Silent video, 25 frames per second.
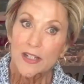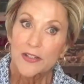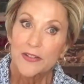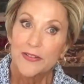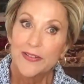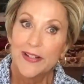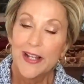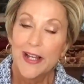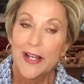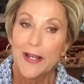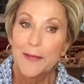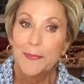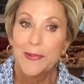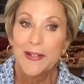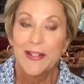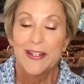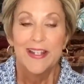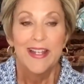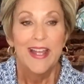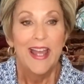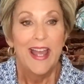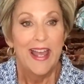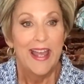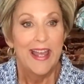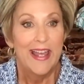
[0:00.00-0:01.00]
code up,
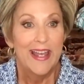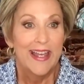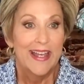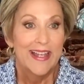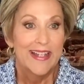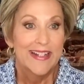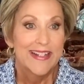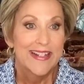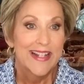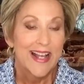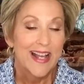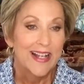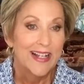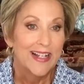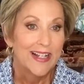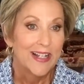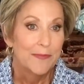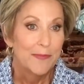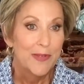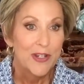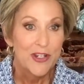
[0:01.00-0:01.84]
and uh,